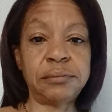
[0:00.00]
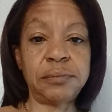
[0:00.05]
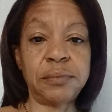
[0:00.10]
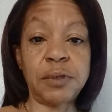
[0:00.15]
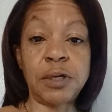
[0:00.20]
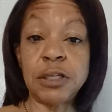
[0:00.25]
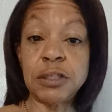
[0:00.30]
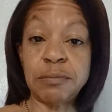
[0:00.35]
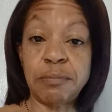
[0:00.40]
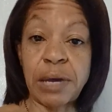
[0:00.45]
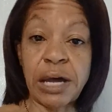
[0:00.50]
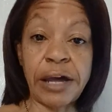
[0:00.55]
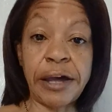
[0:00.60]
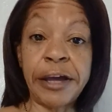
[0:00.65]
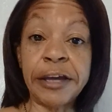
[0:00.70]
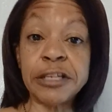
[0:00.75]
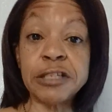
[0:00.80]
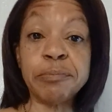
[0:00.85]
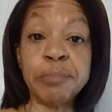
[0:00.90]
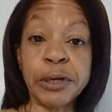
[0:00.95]
Because my
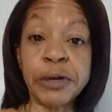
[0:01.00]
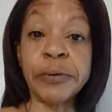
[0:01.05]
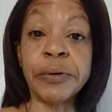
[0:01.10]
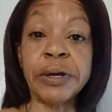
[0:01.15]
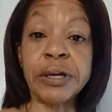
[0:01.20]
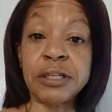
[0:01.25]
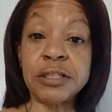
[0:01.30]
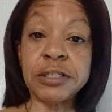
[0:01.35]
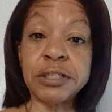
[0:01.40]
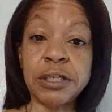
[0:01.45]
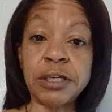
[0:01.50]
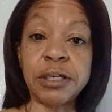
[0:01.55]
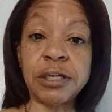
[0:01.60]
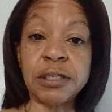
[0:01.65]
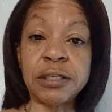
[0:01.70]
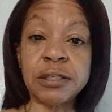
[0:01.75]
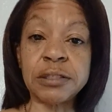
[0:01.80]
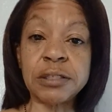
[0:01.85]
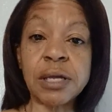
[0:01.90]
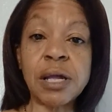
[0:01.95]
experience
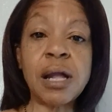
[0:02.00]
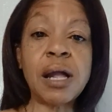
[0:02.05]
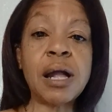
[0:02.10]
is